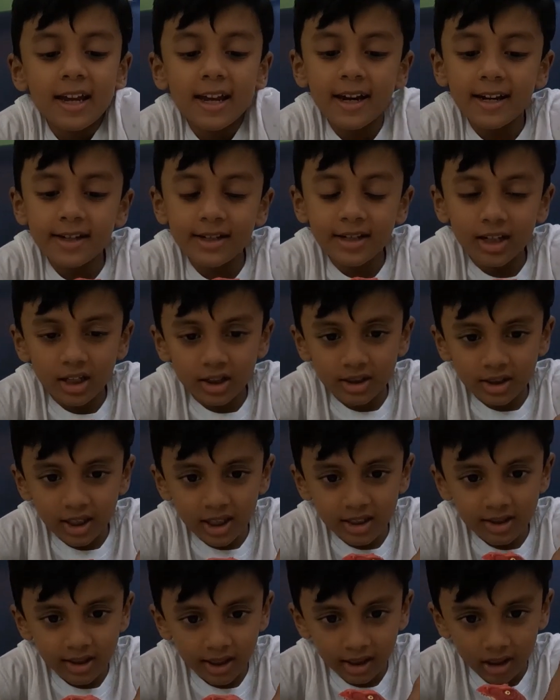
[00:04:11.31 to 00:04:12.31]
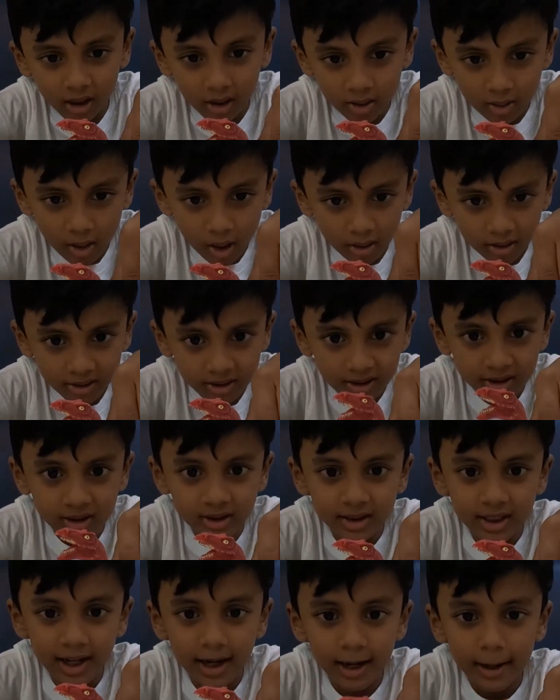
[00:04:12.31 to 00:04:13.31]
It just stays like a rock
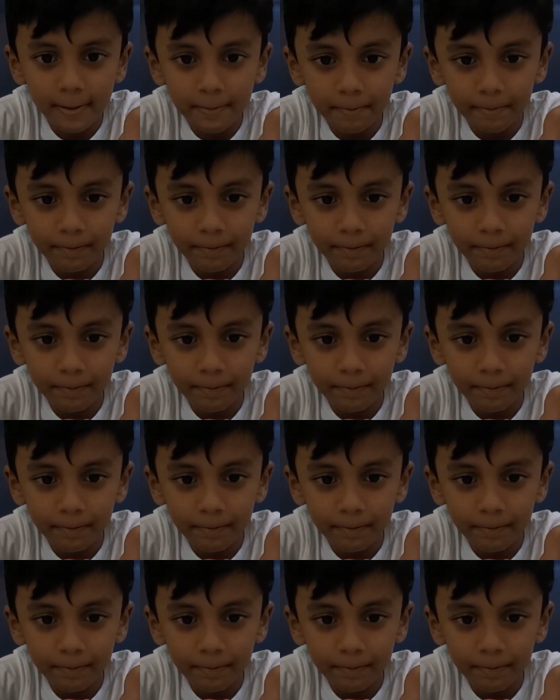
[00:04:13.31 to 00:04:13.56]
still.